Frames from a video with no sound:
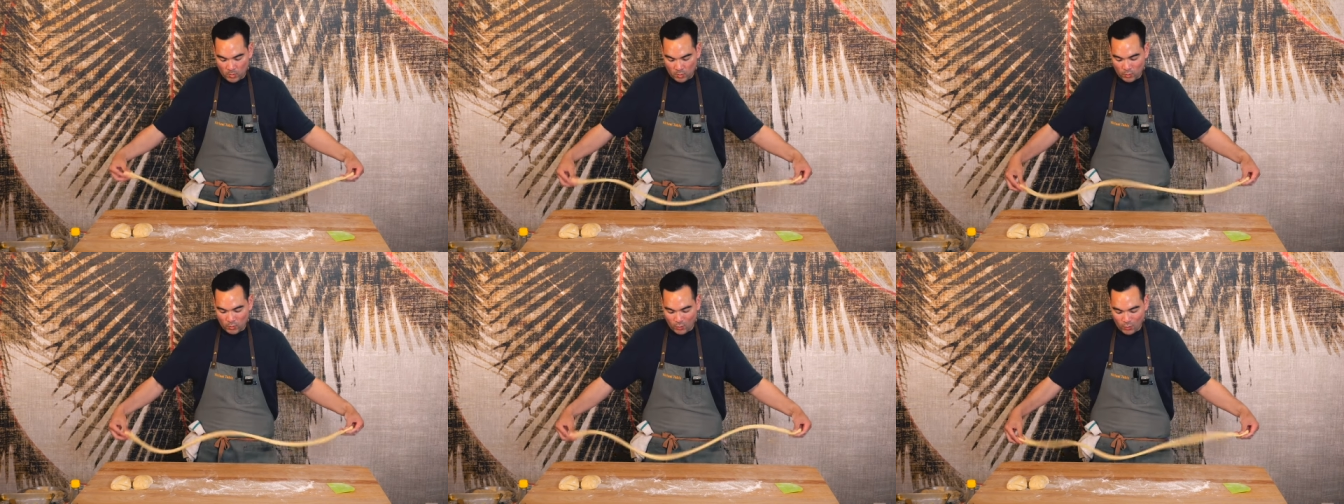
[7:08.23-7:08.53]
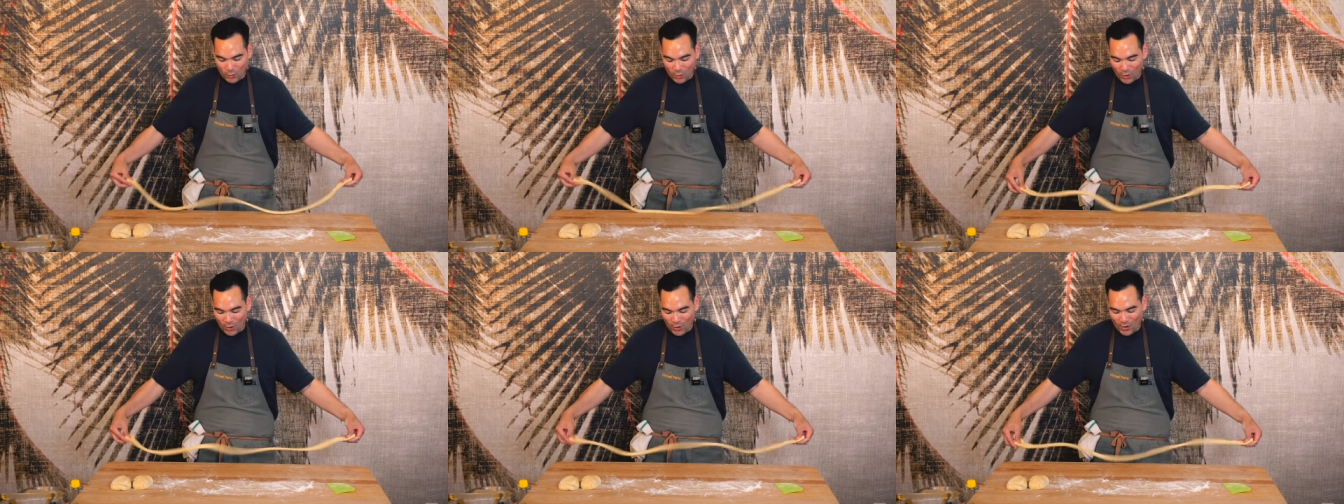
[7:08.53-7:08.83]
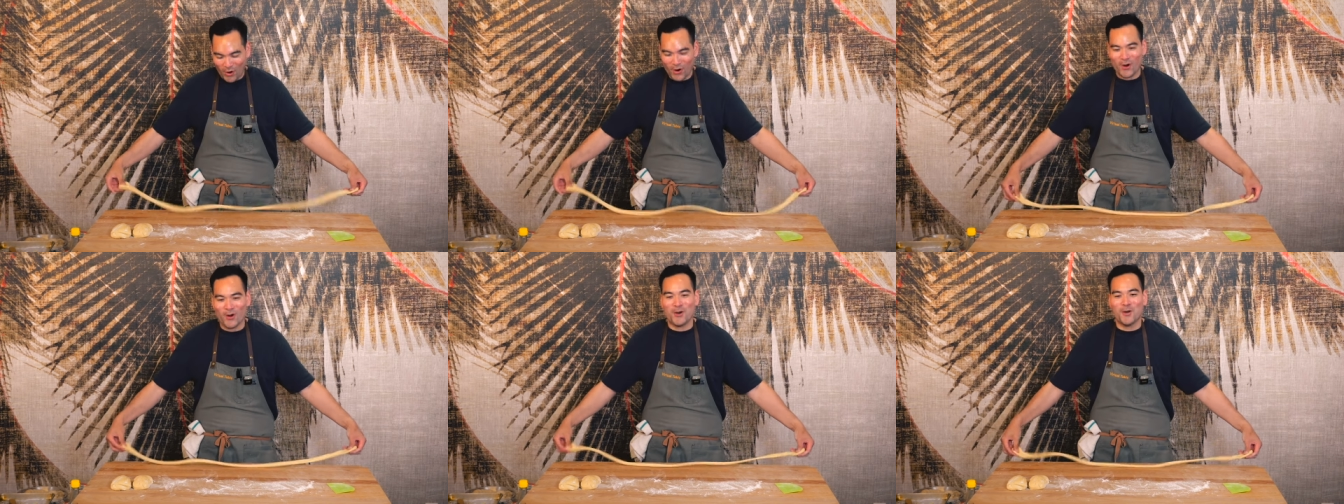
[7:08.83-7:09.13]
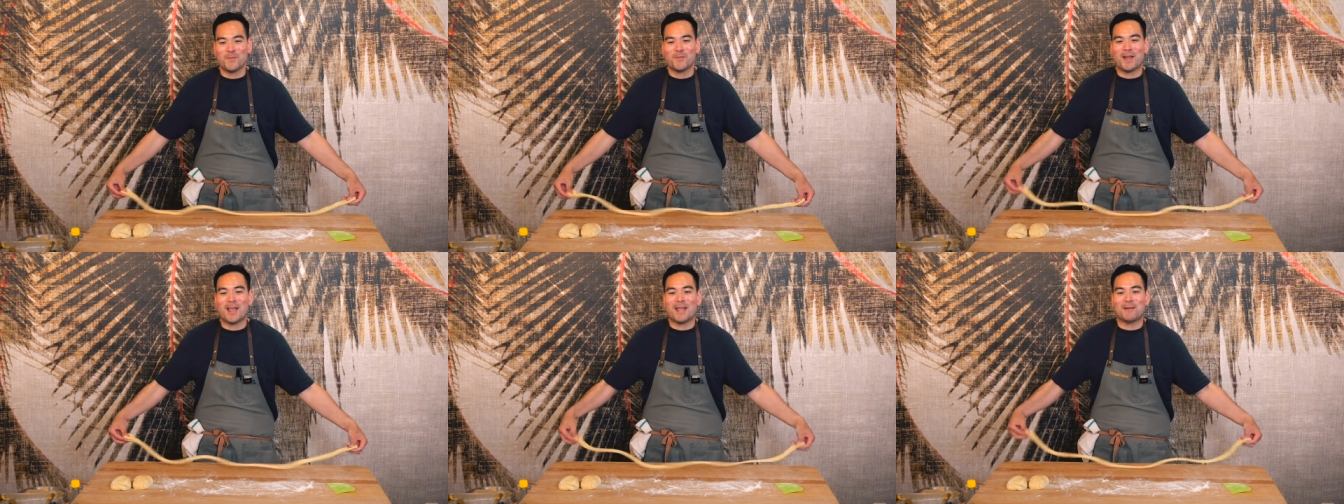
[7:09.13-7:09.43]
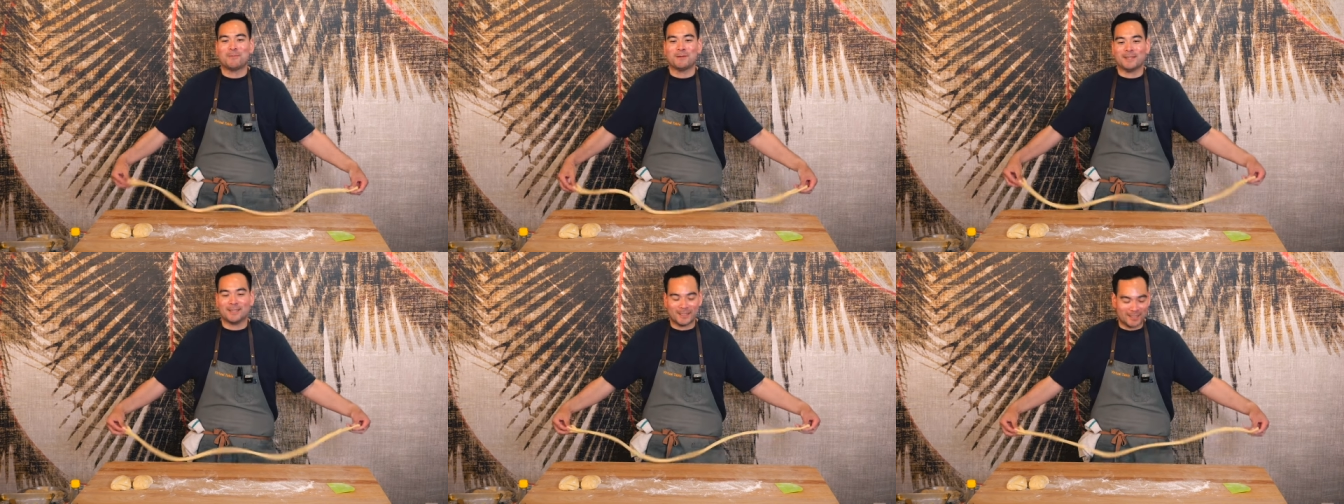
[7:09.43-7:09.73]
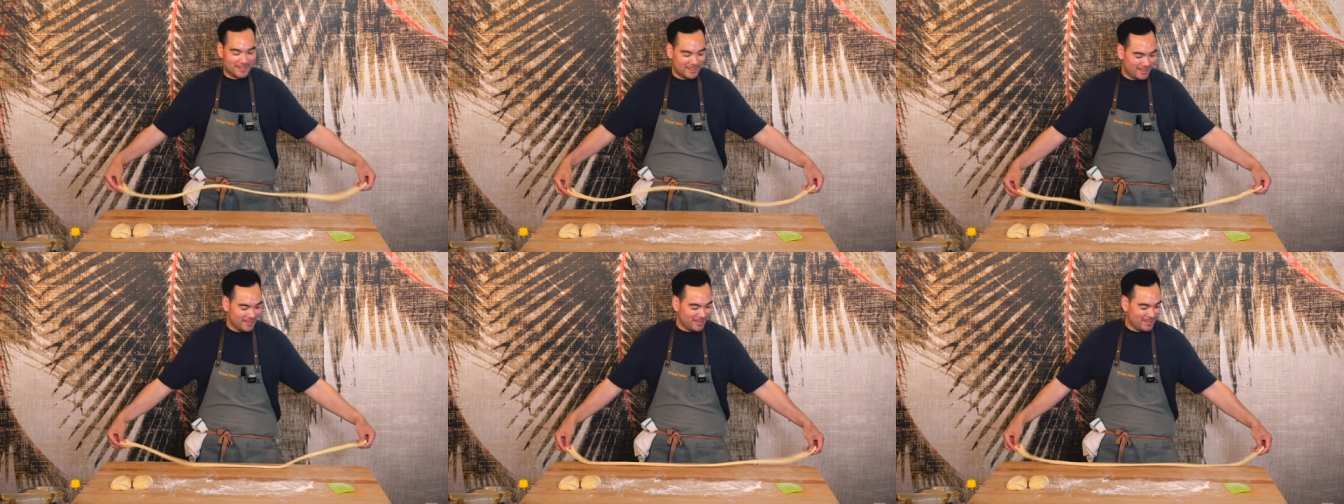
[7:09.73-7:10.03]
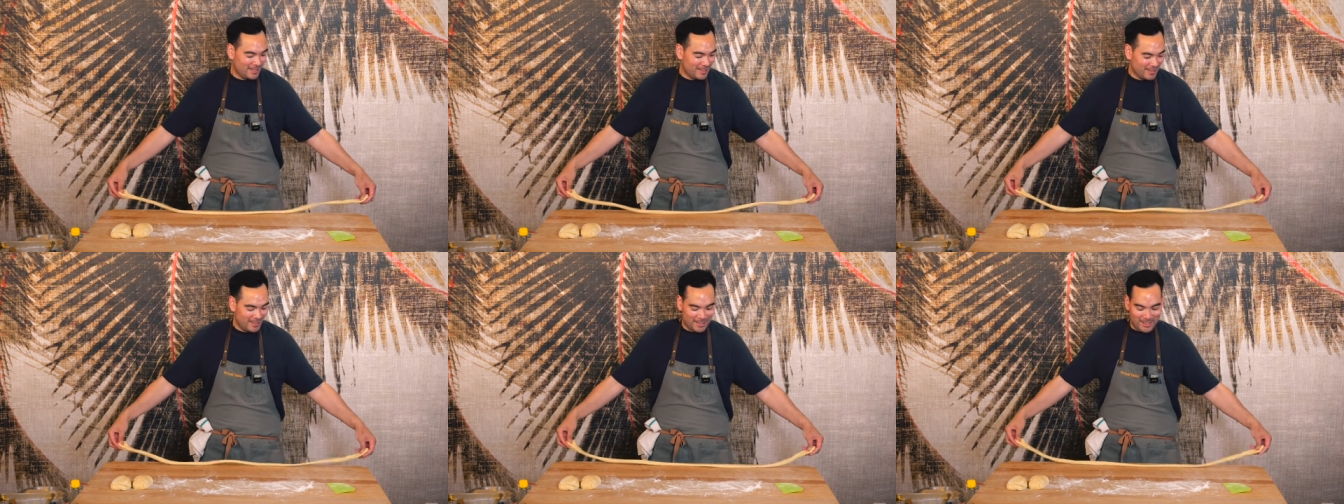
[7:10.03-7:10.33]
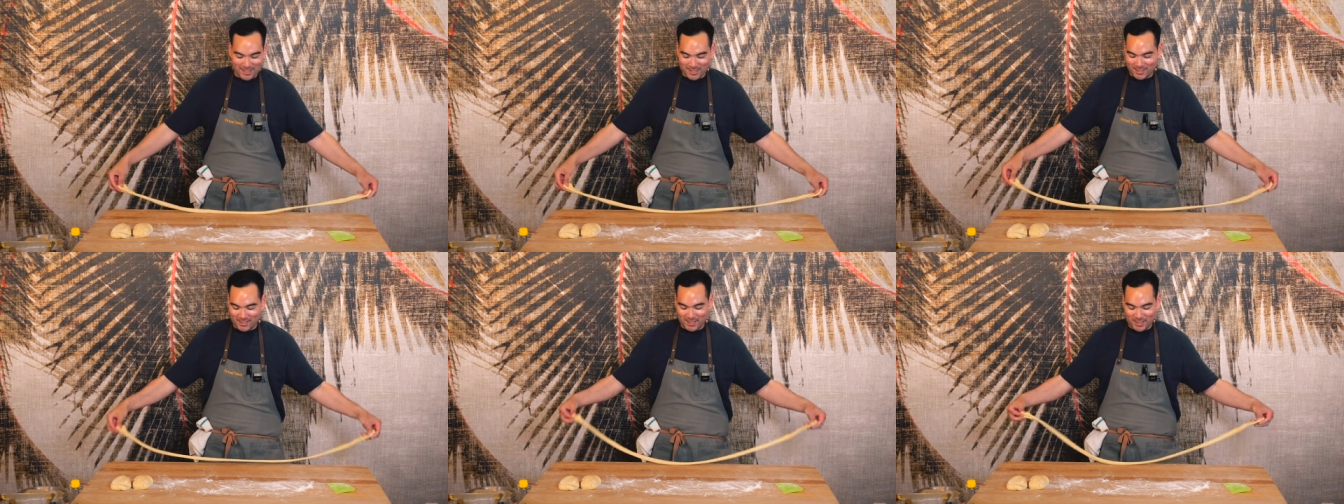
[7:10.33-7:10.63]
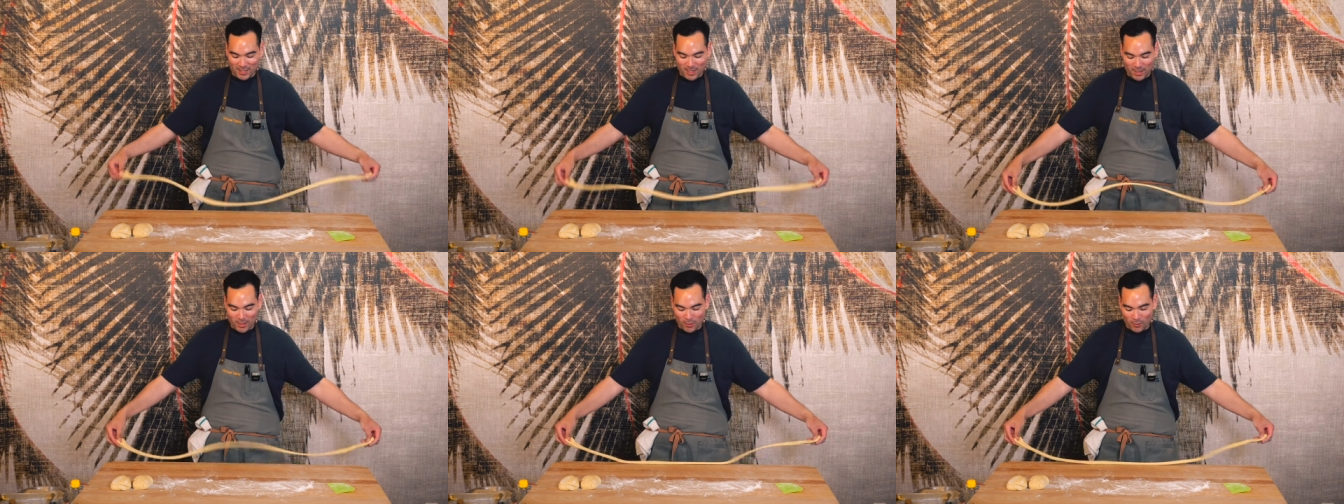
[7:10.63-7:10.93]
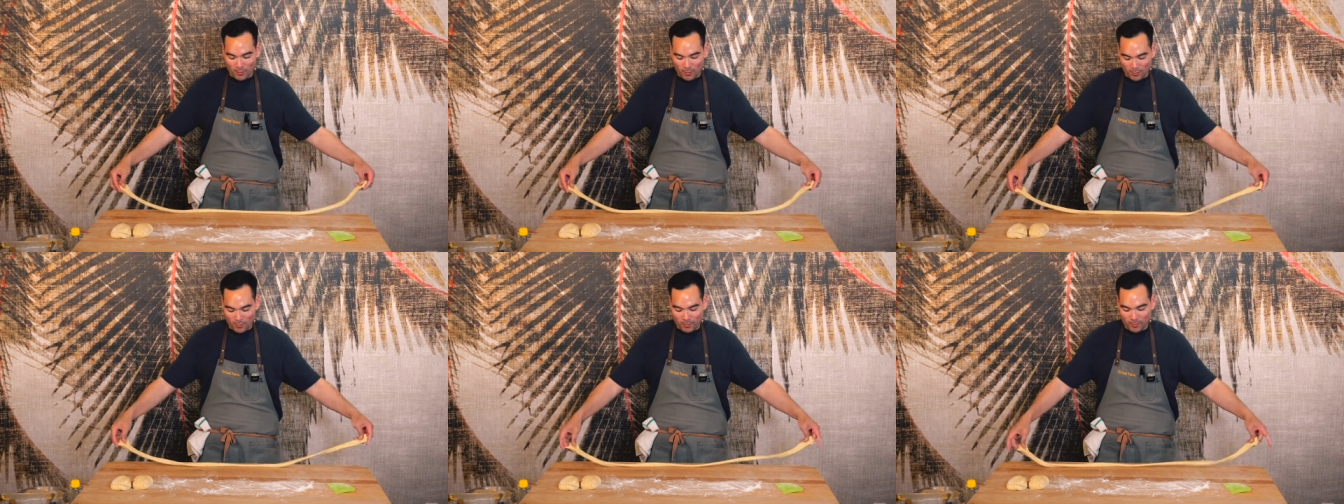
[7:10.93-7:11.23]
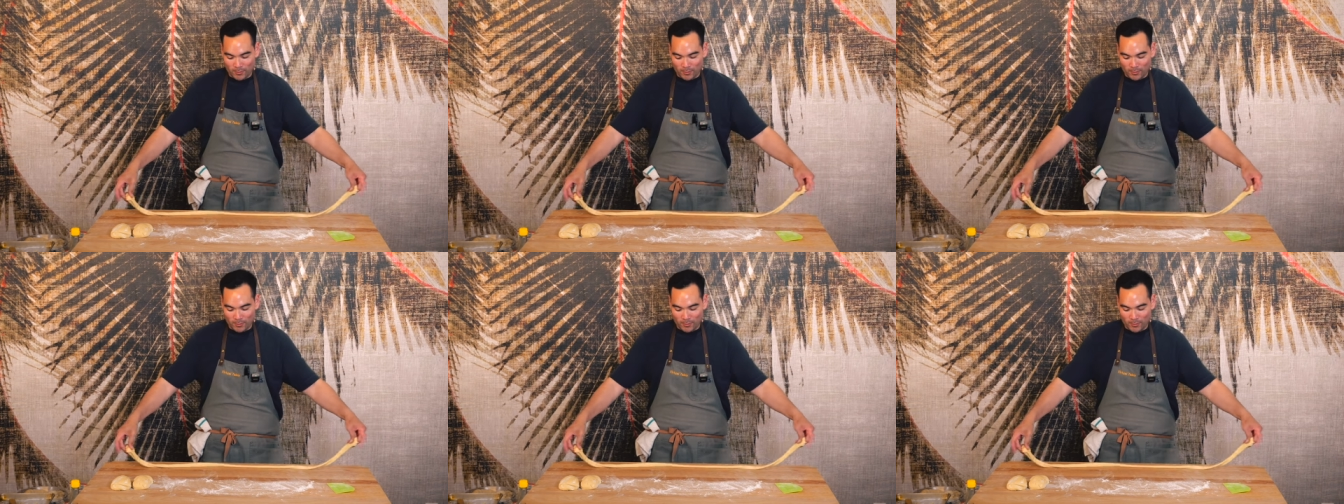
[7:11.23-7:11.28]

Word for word: Whoa, baby. Let's go.